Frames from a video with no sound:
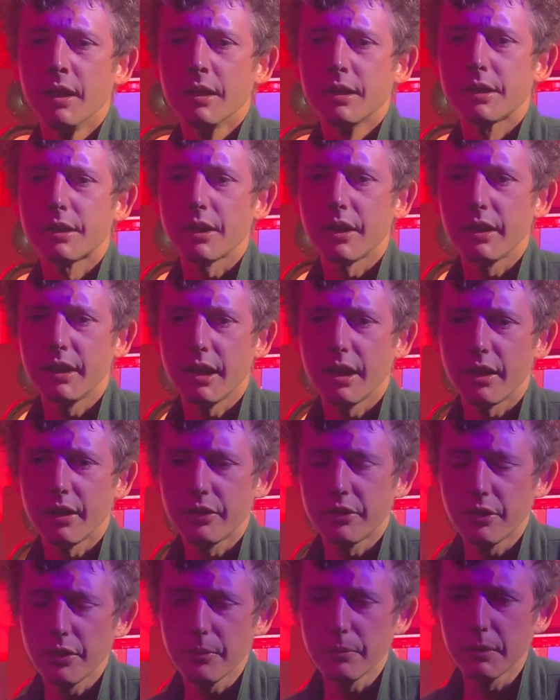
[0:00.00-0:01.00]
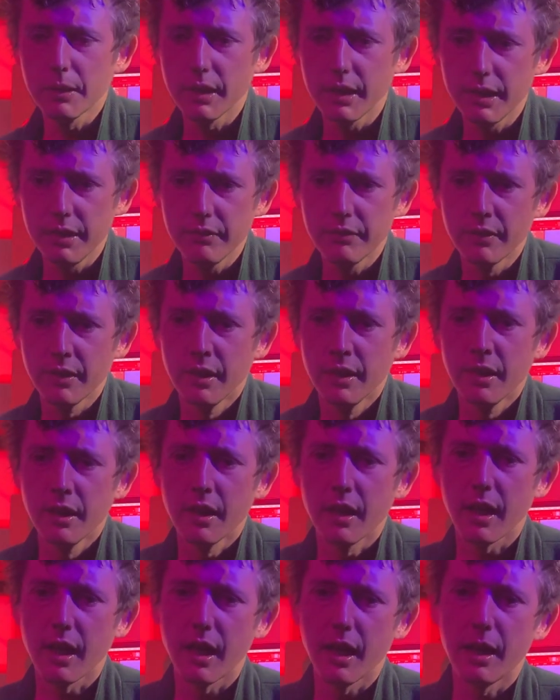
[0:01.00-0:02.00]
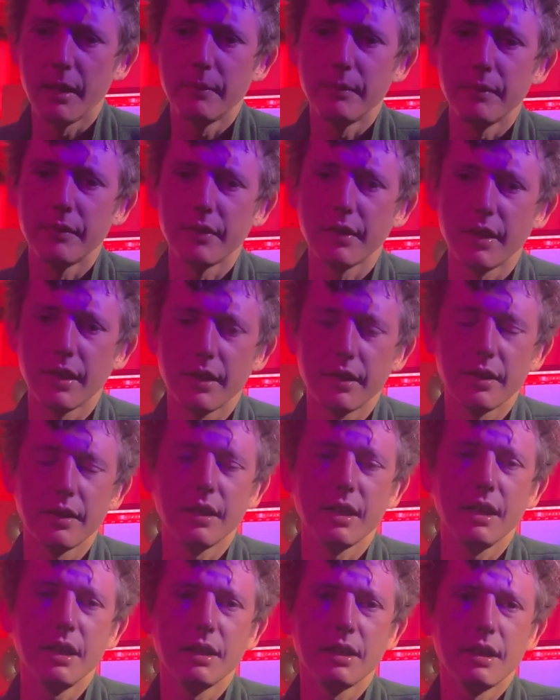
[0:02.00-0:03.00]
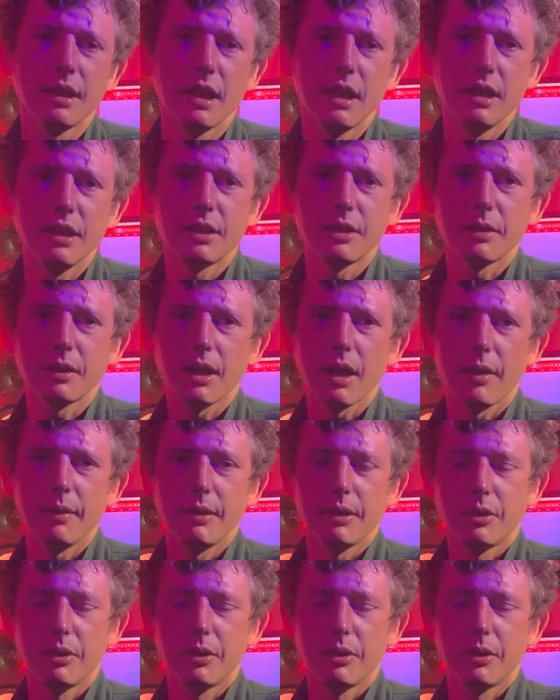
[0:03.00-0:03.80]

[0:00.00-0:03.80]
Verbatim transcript: so yeah, I do believe um, that the internet is going